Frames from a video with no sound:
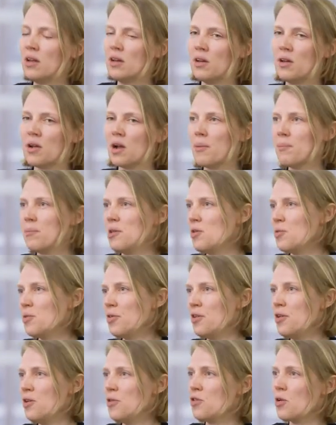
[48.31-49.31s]
no companies with
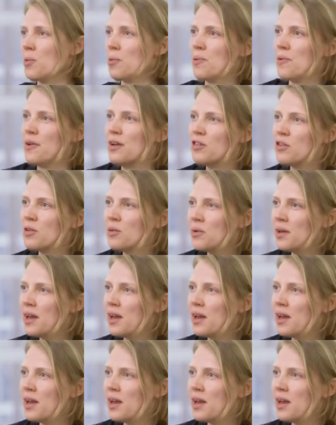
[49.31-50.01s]
huge operational